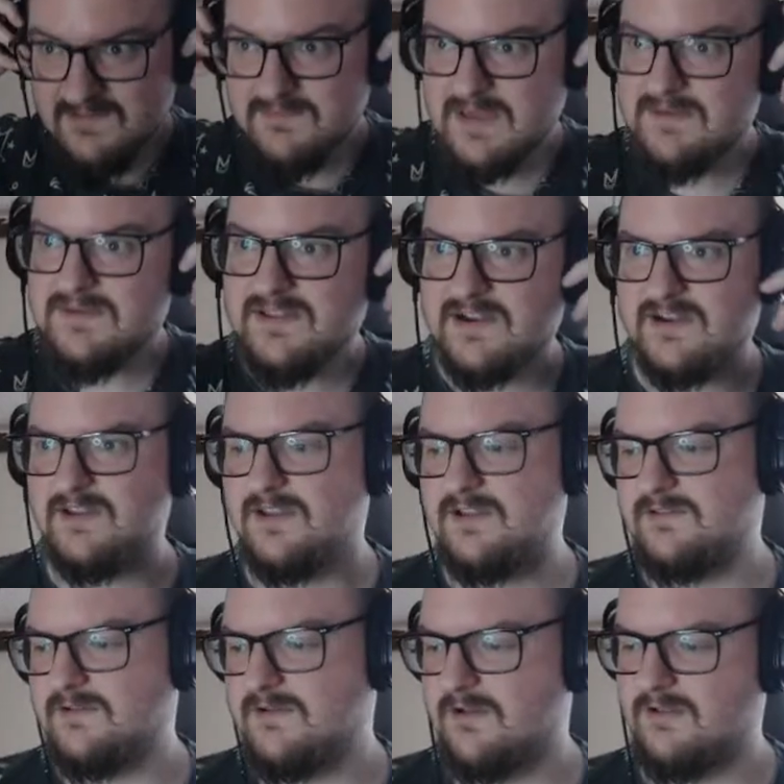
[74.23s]
Maybe they're
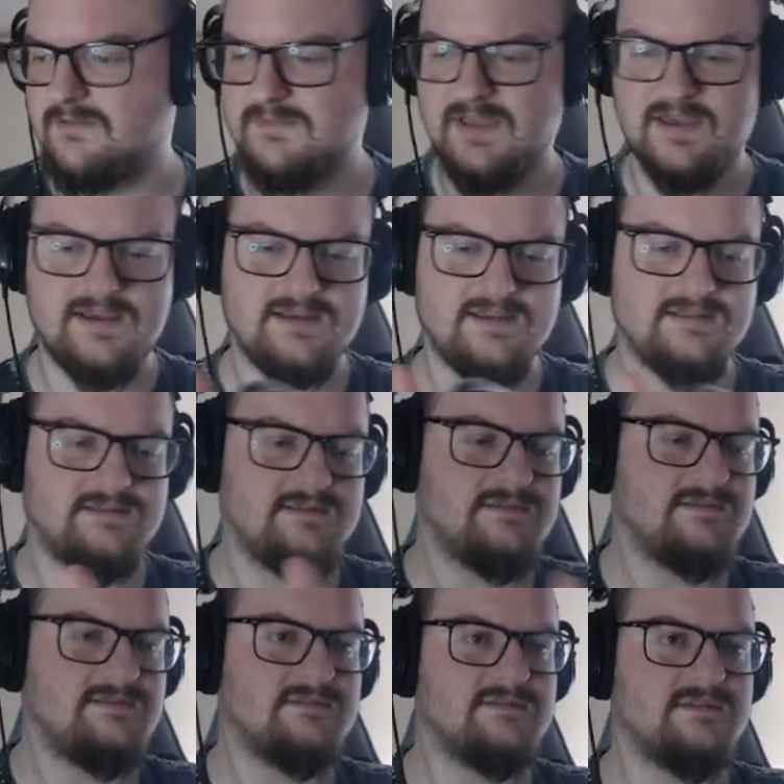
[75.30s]
going to call me
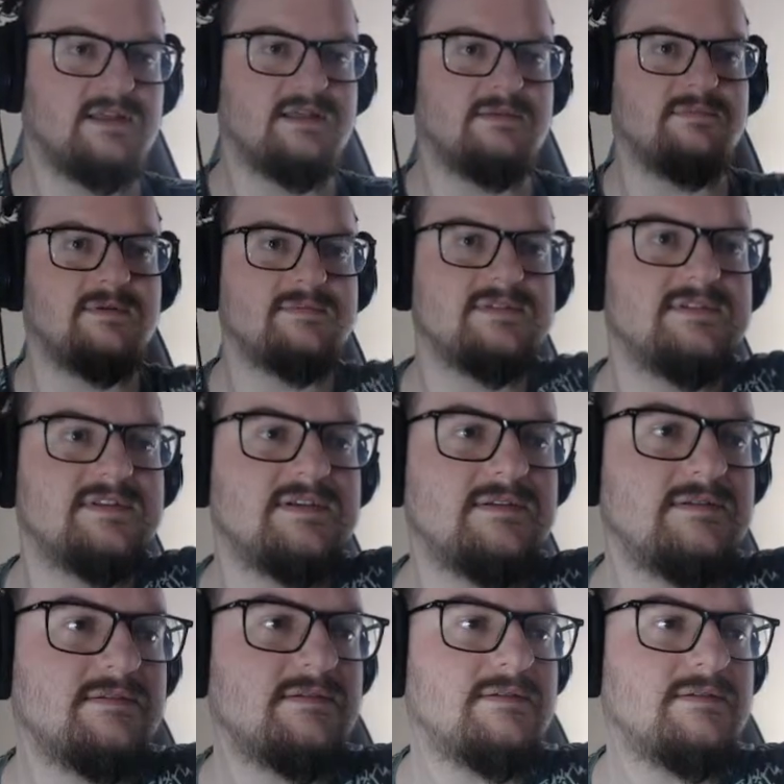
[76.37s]
again in a moment.